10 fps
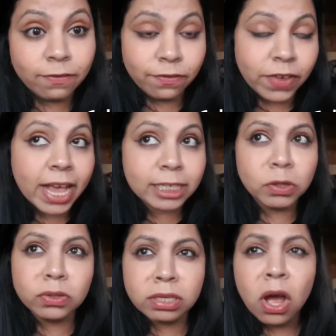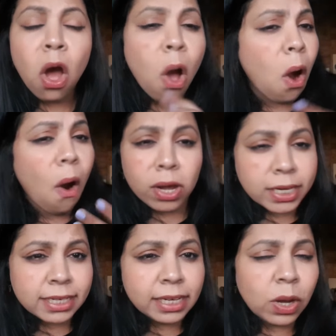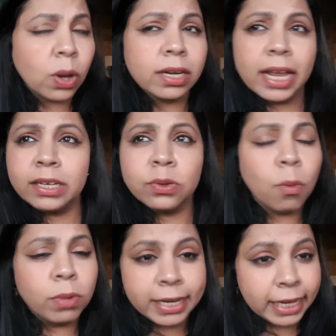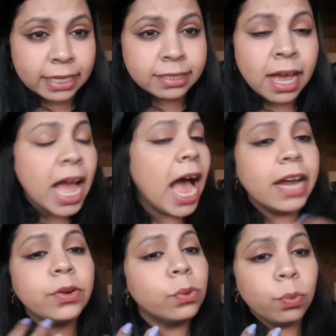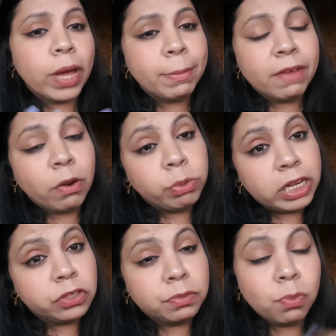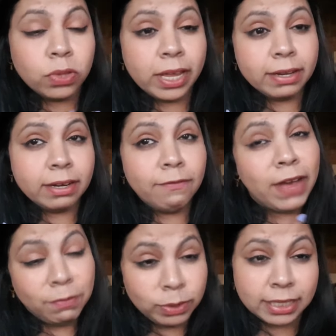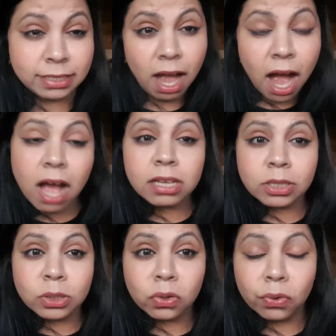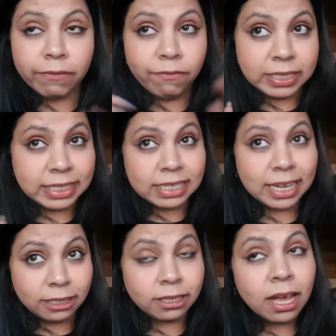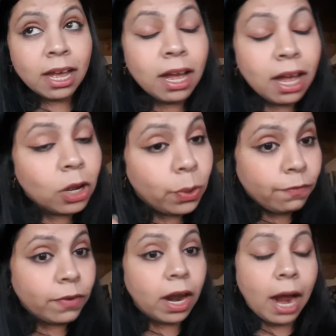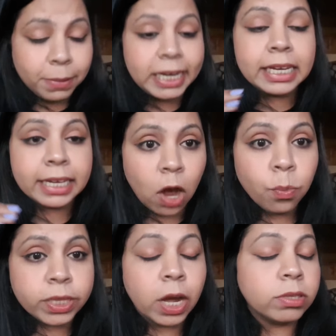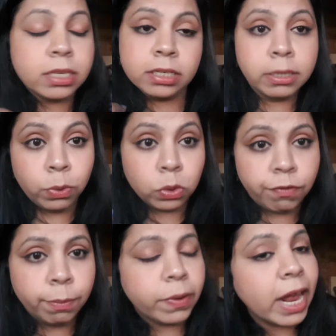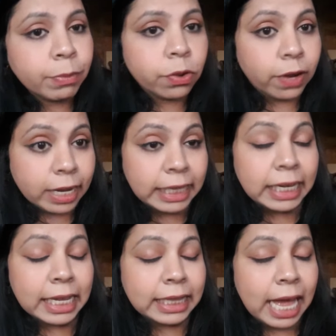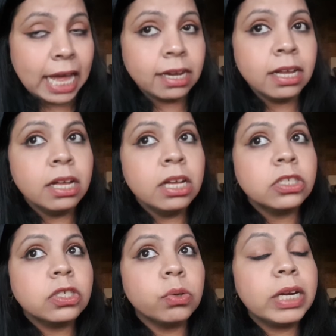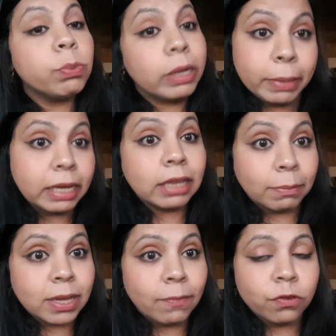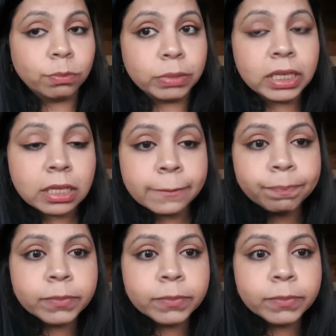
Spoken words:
fares, because honestly, on like a normal days, I don't wear my foundation more than 5 to 6 hours. So if it stays good up till now without a support of a primer or anything like that, so it will be a thumbs up for me.